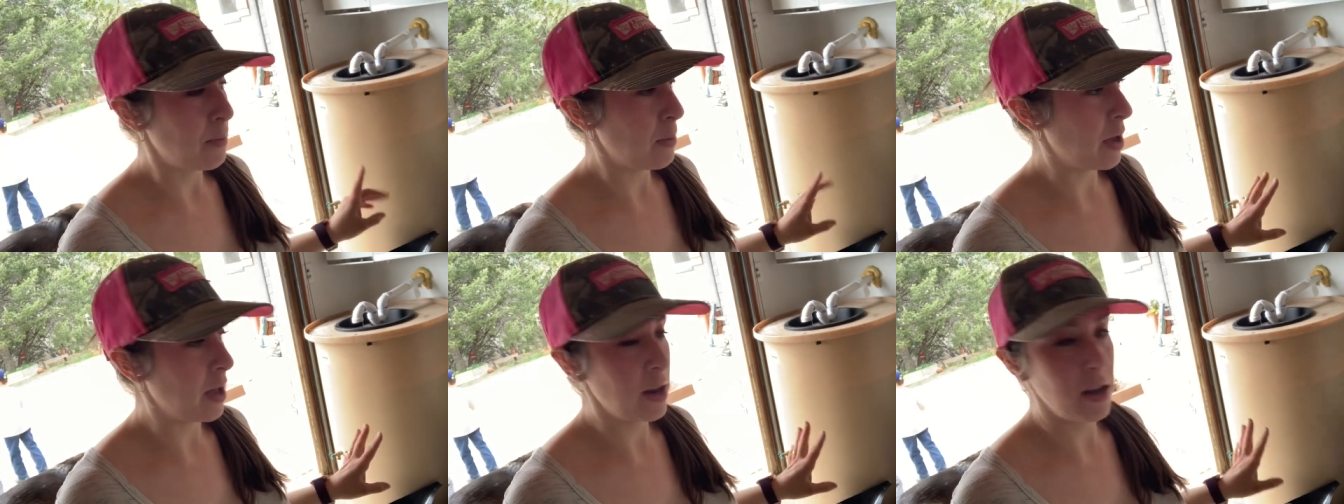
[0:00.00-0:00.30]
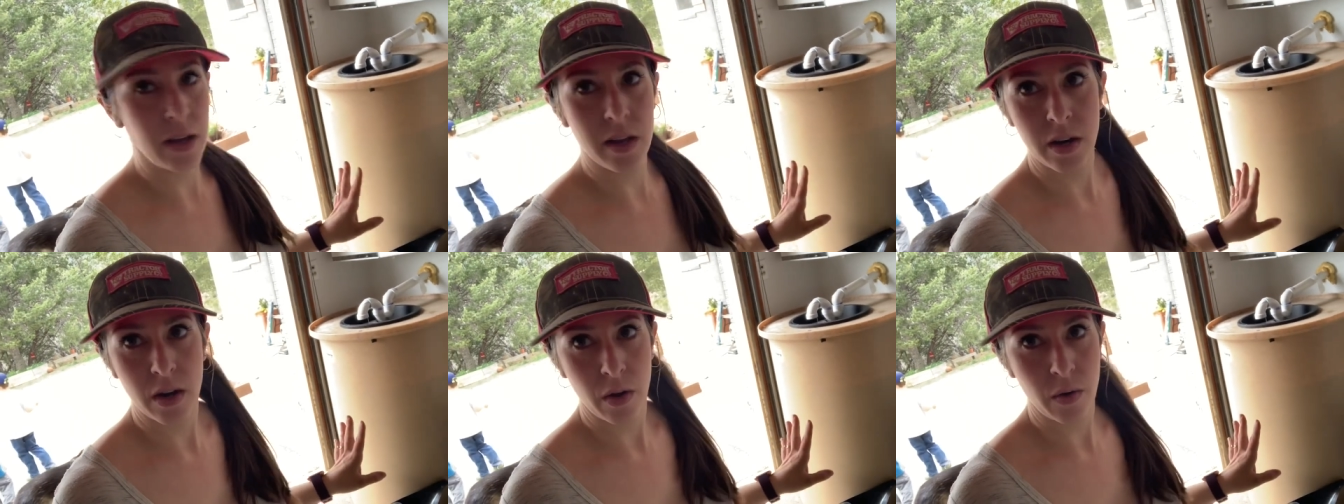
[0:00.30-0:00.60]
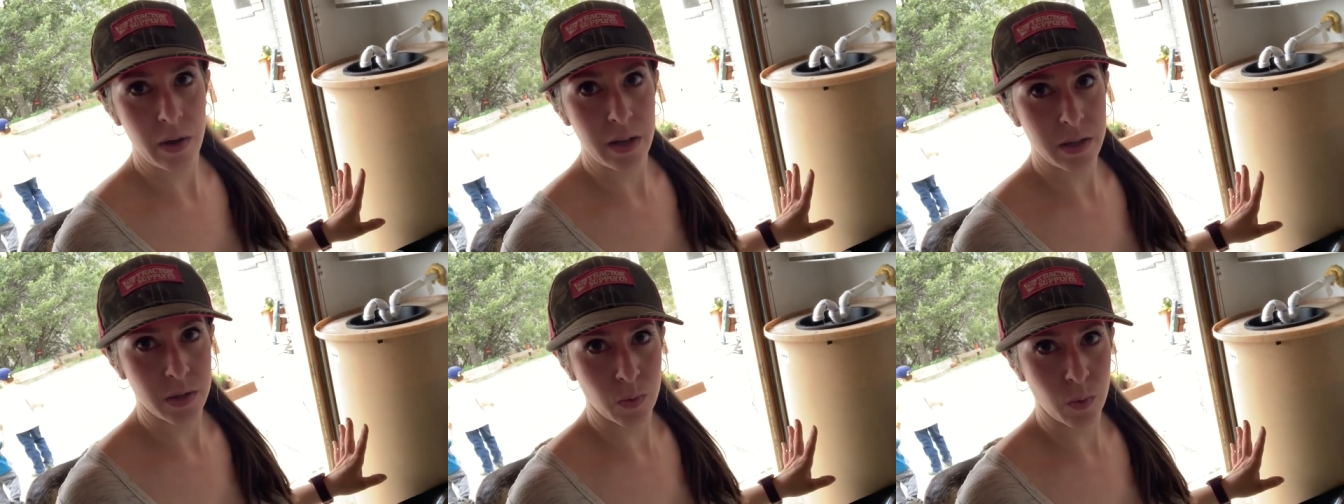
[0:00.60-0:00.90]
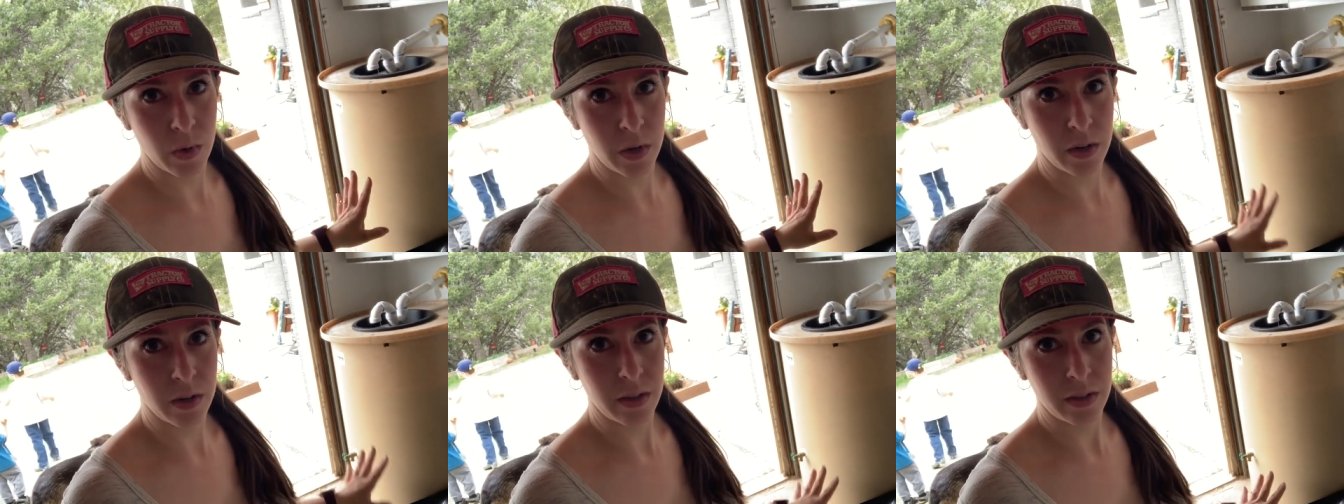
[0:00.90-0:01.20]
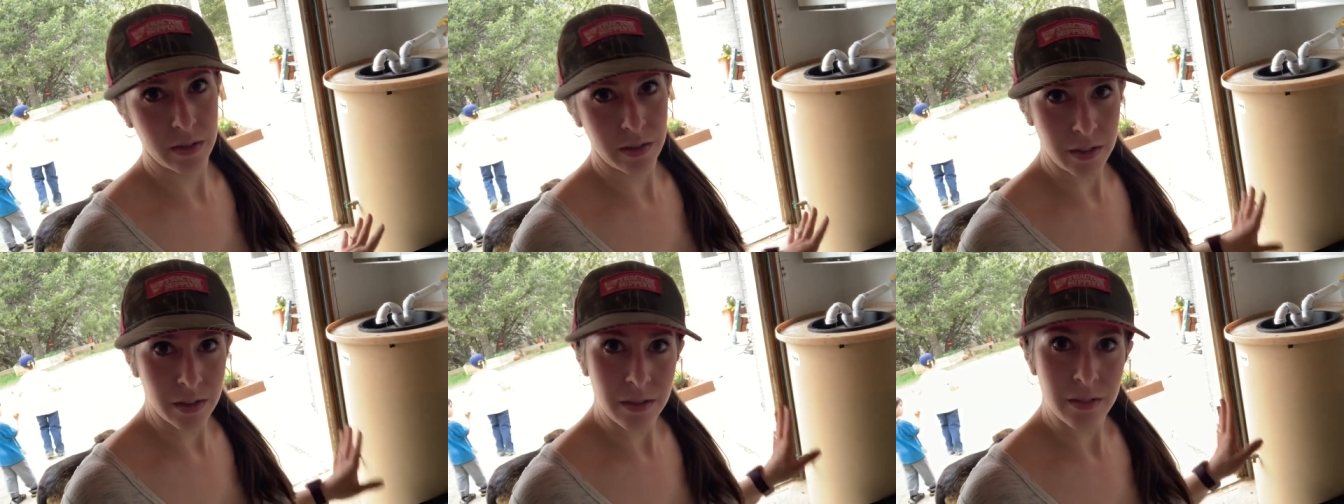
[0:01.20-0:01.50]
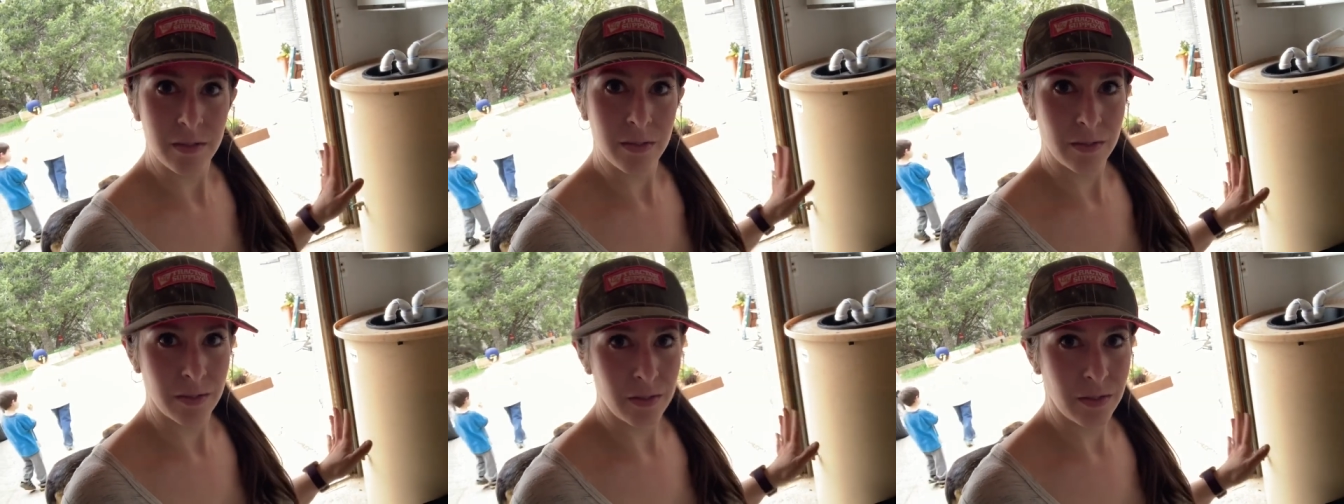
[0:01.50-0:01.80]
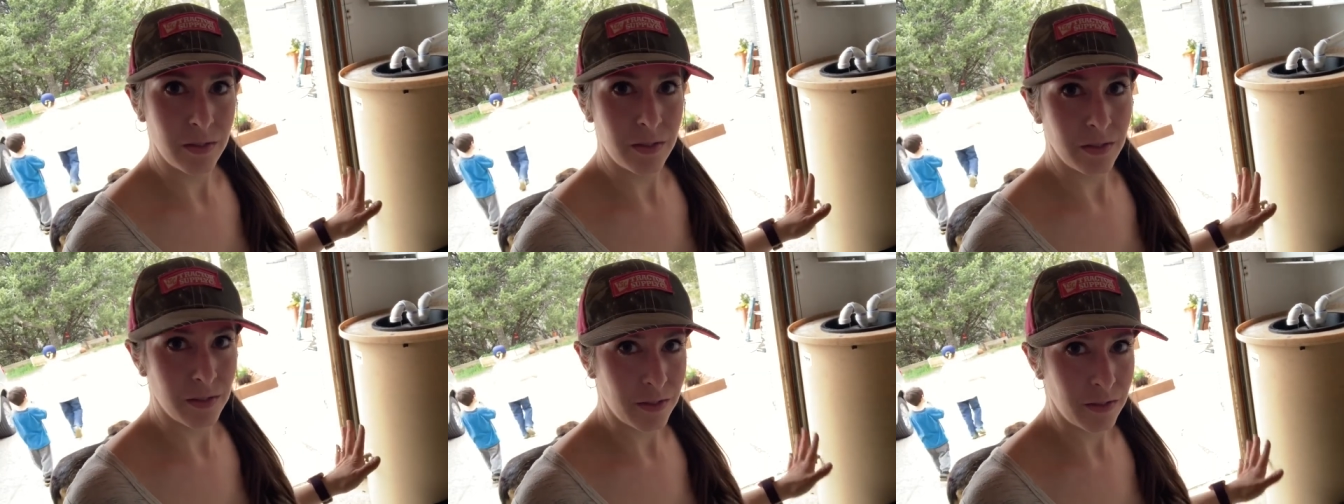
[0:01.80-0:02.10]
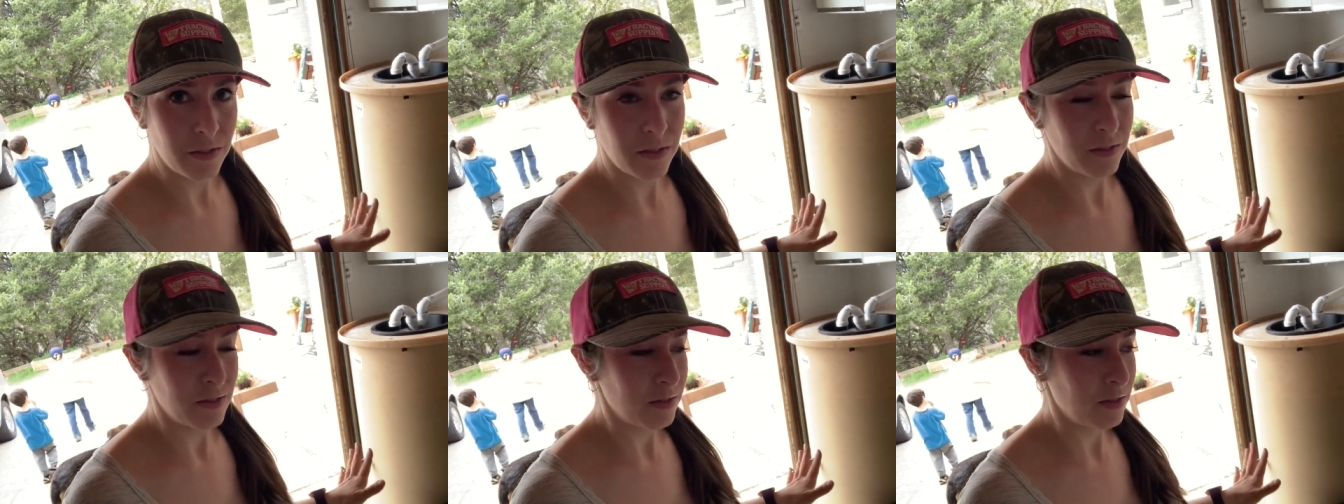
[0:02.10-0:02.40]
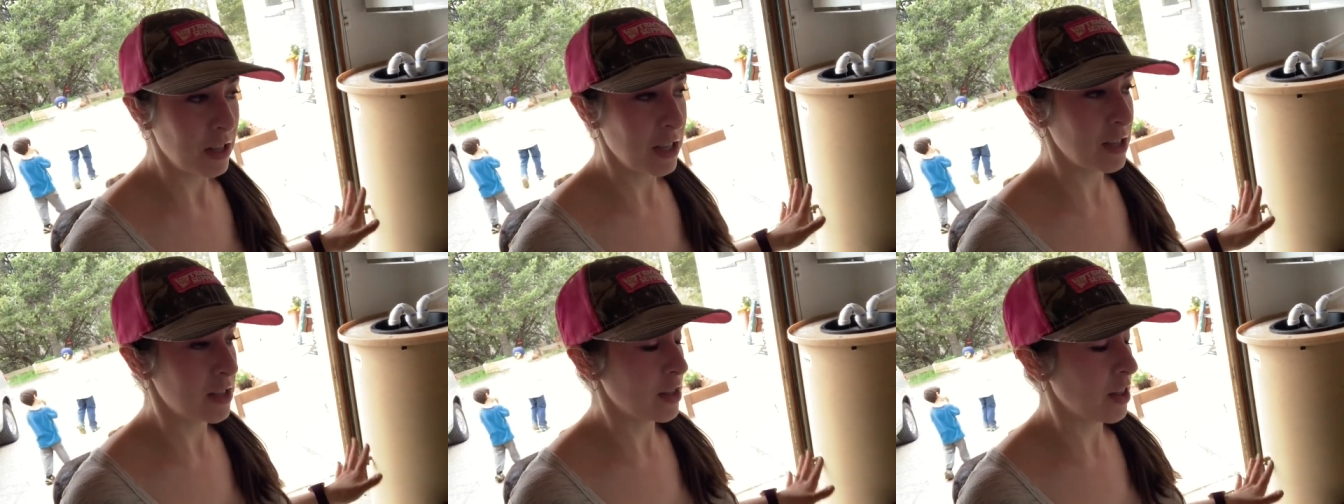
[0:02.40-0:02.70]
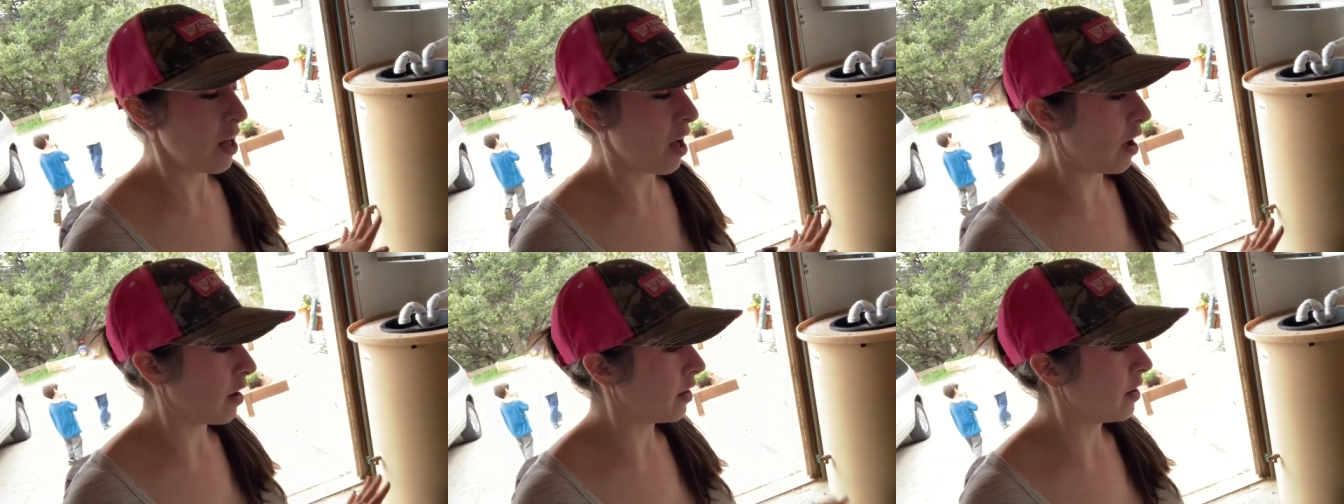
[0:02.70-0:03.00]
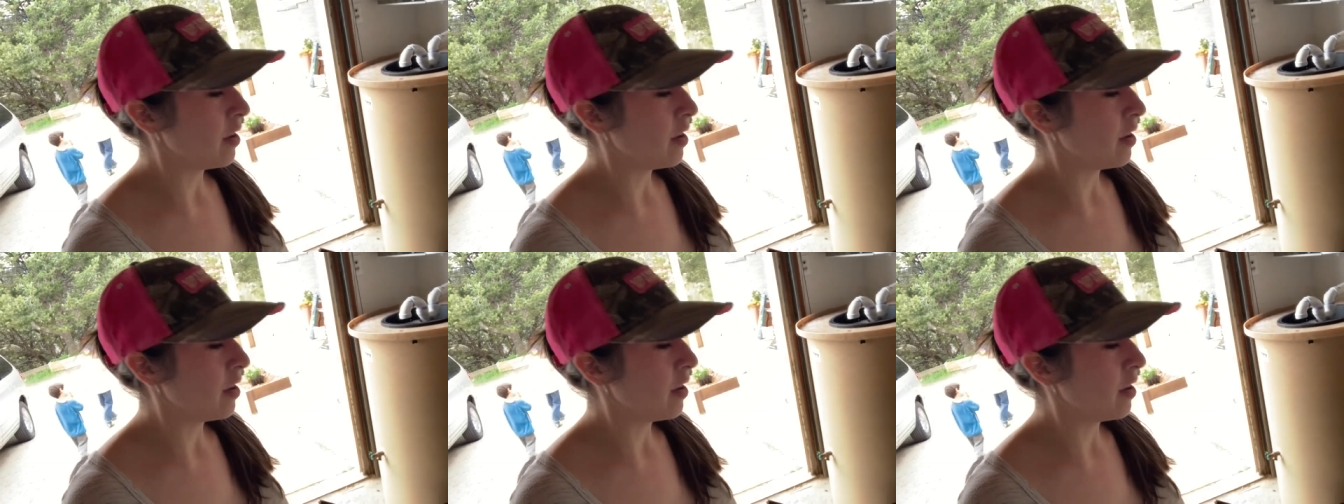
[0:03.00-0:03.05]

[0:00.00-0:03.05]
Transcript: but you know, it's worked this long.